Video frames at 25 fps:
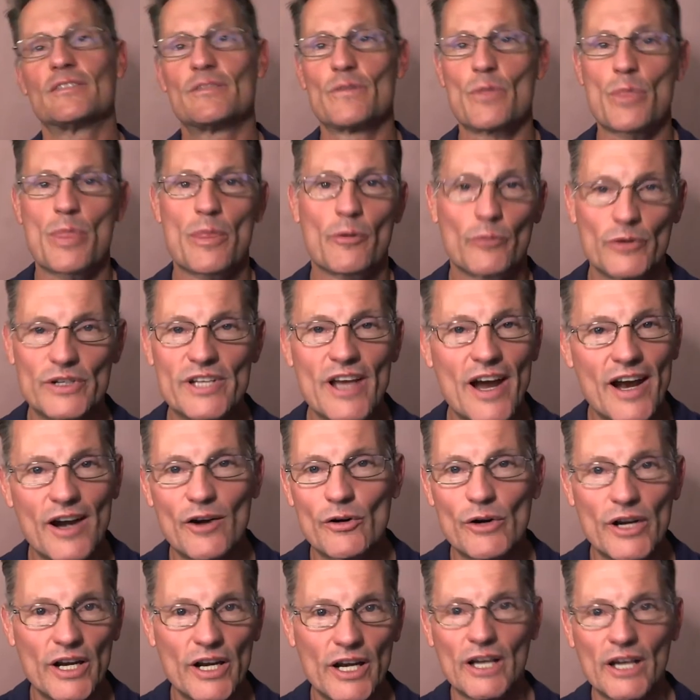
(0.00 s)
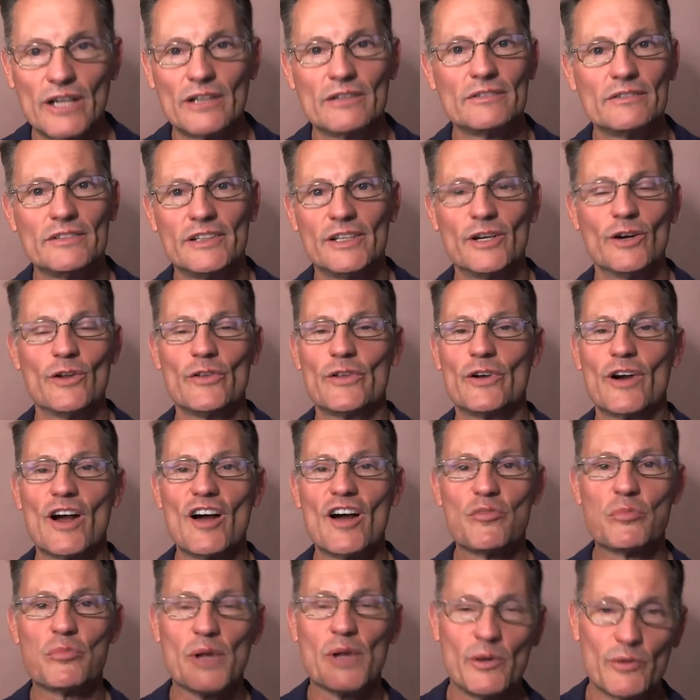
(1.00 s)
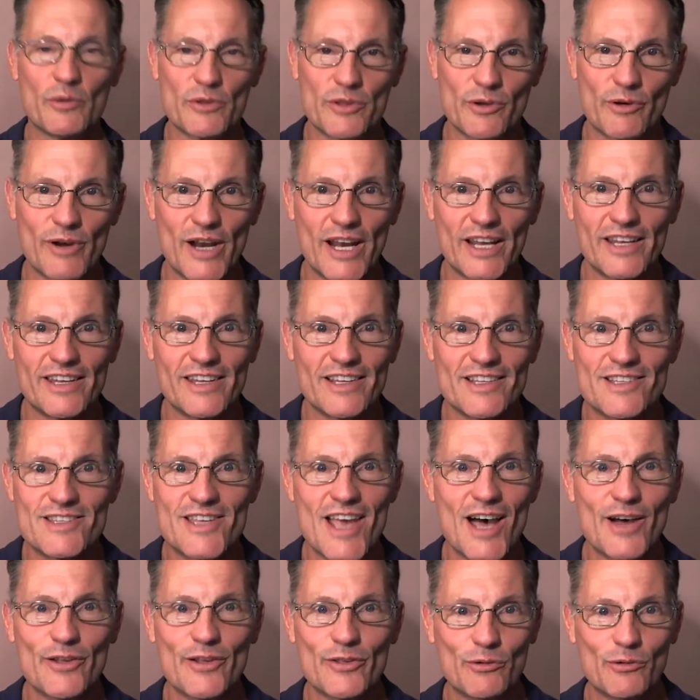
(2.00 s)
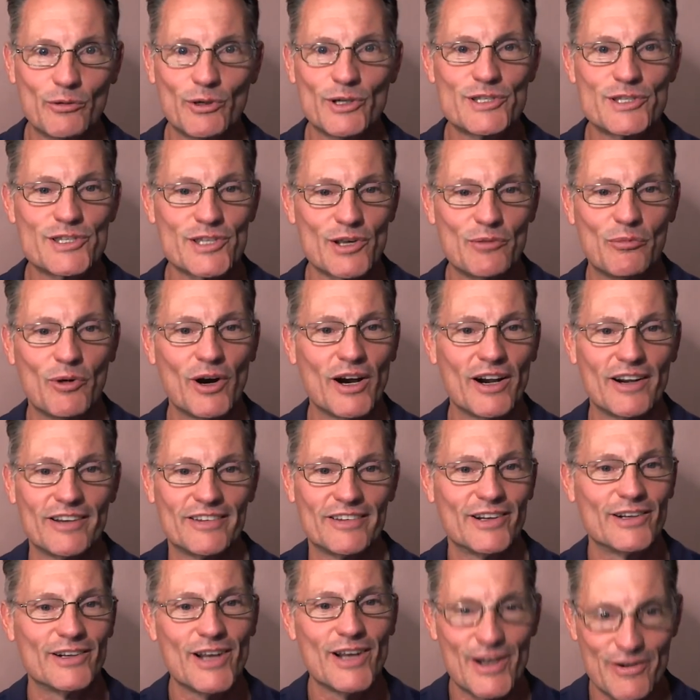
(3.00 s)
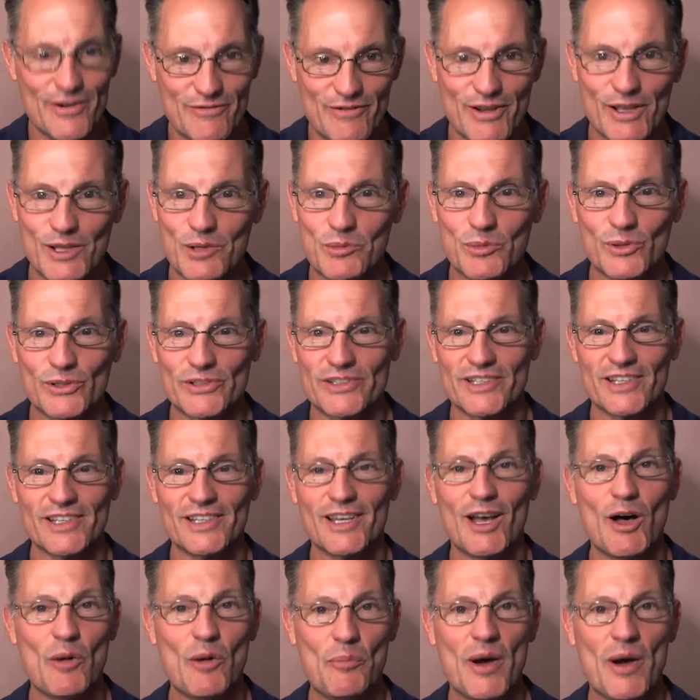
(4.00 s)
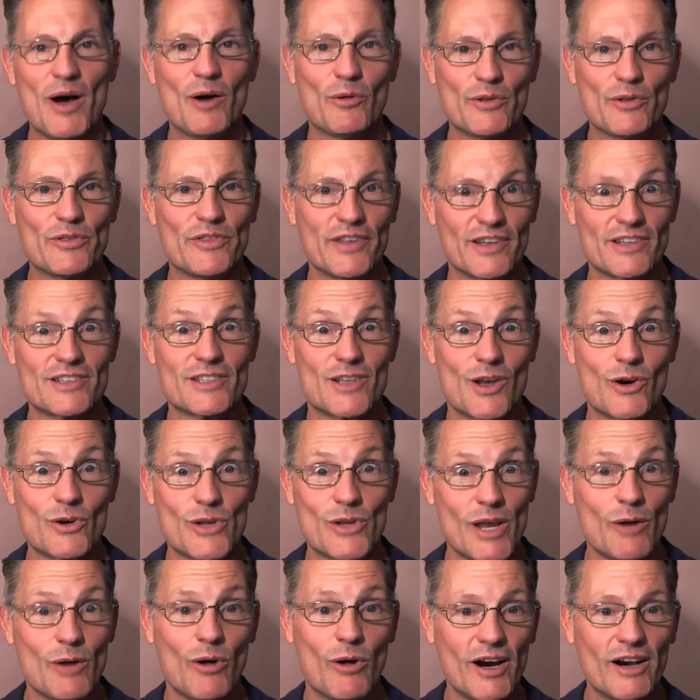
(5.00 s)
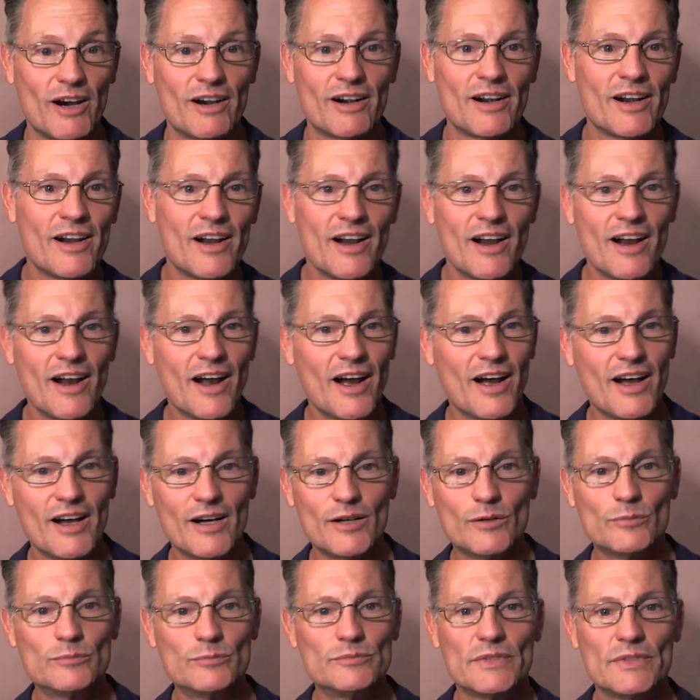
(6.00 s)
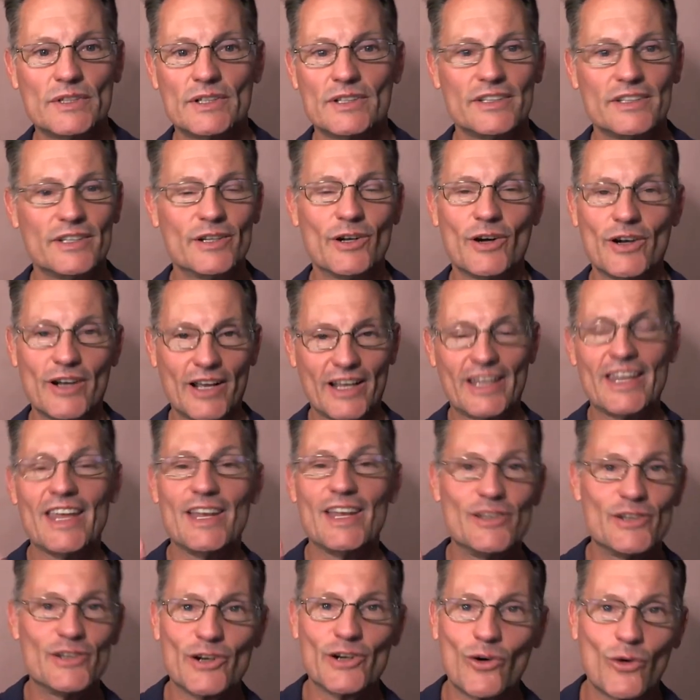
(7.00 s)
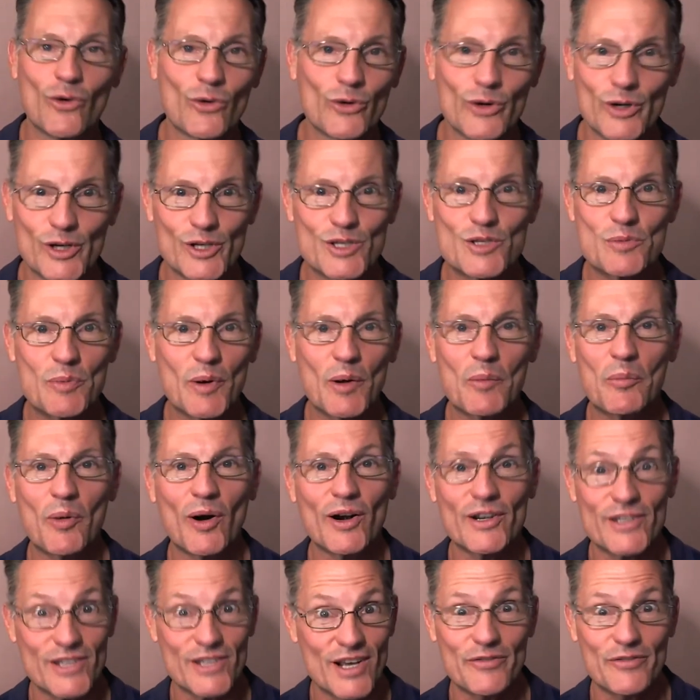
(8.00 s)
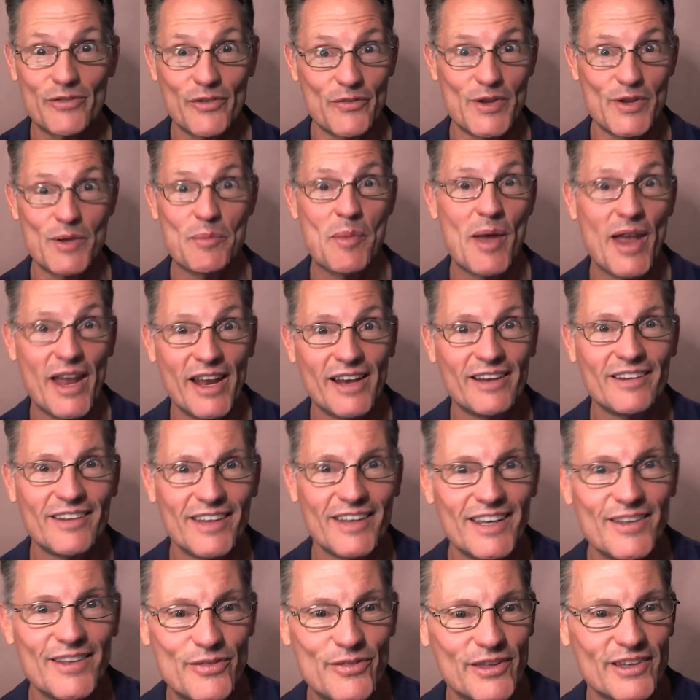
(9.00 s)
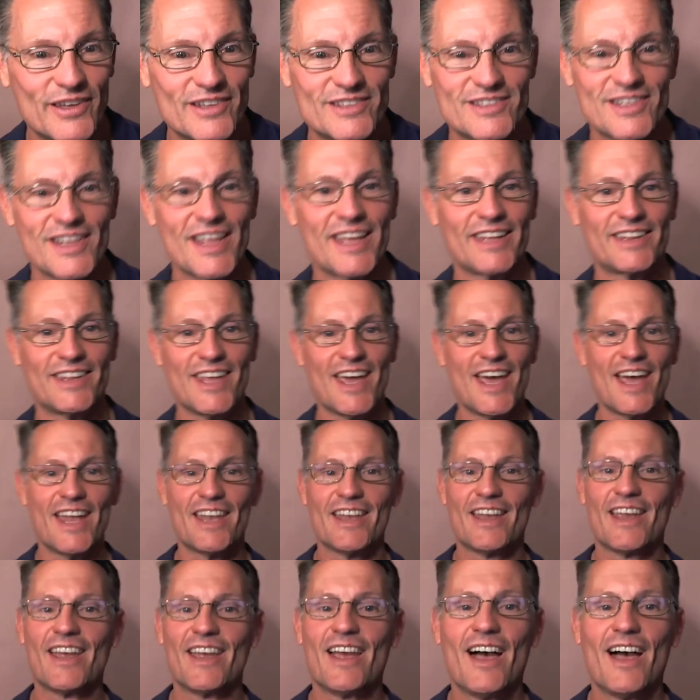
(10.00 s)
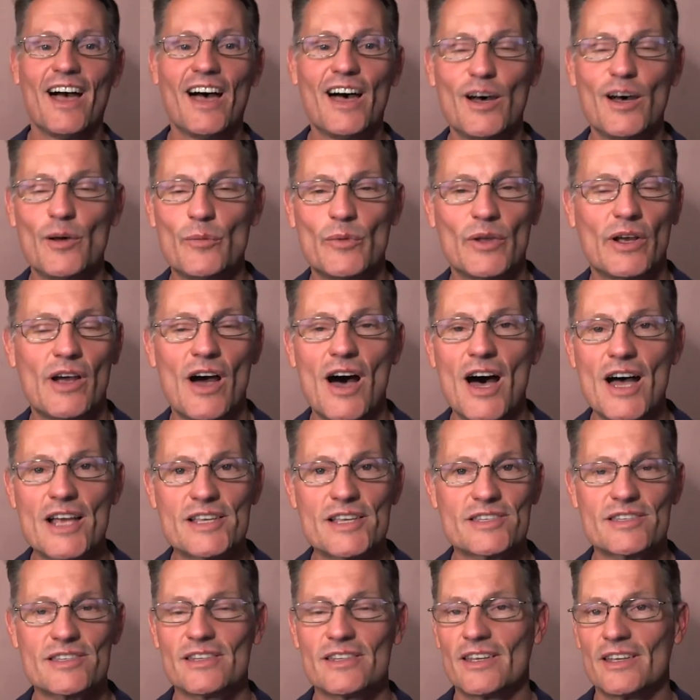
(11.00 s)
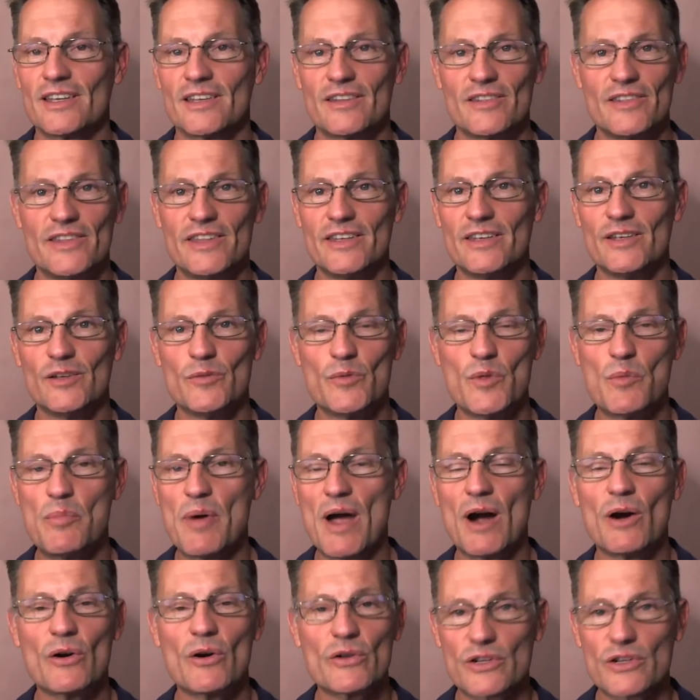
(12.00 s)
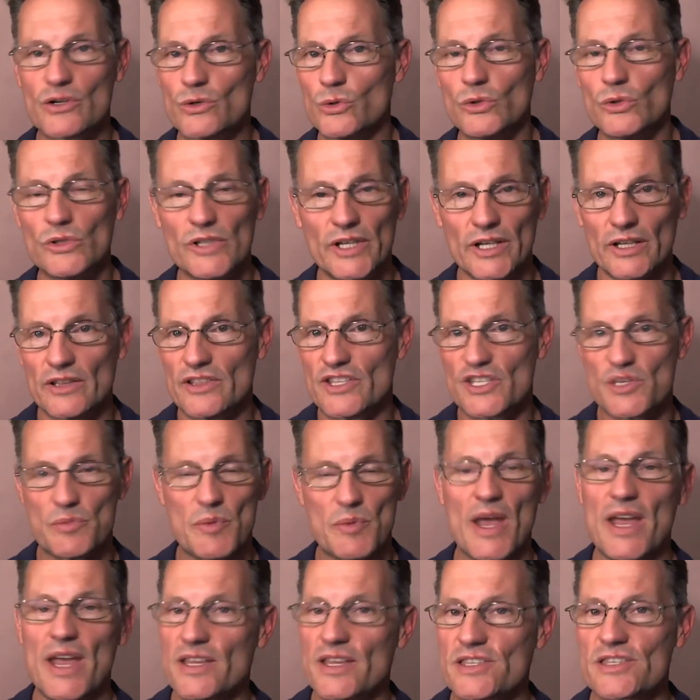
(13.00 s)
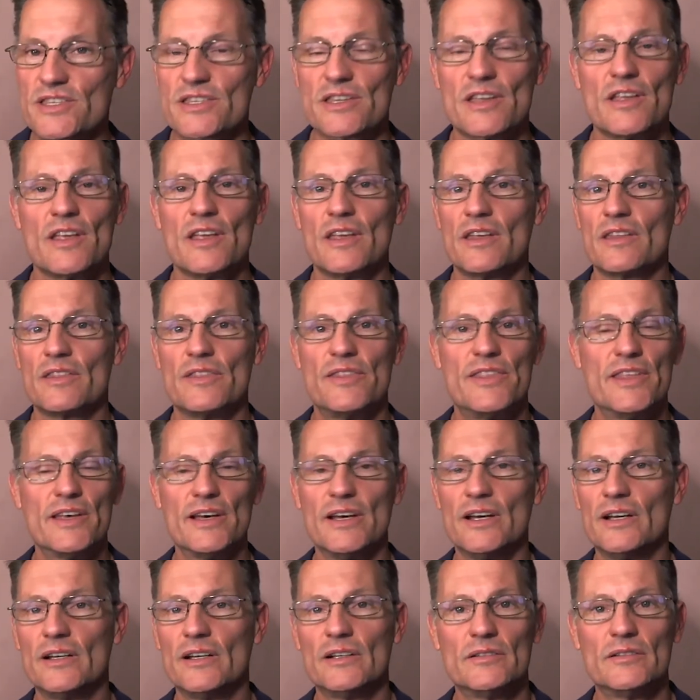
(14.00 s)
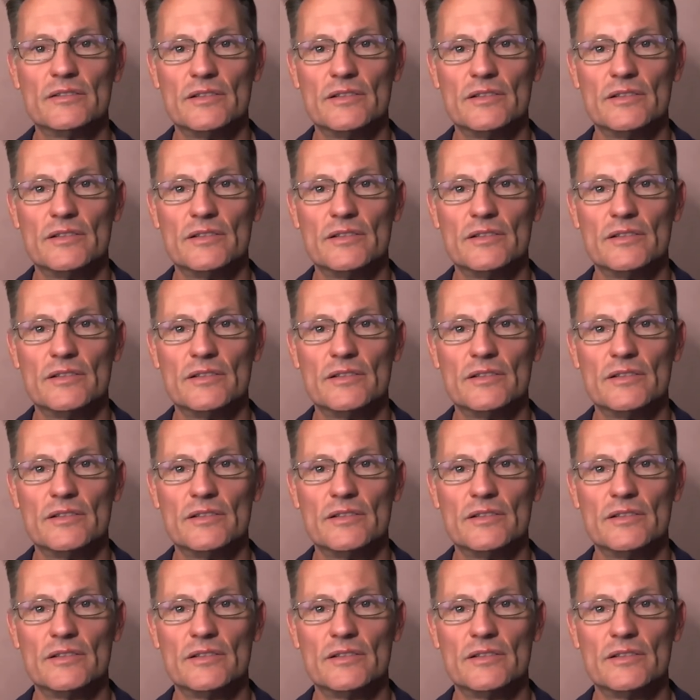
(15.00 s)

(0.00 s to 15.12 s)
retiring, they're off playing with the grandkids out in the woods somewhere, and they're not available to help out when things go haywire. Again, you're ordering spare parts off of eBay and things like that. The cost, the power, the cooling, the space, the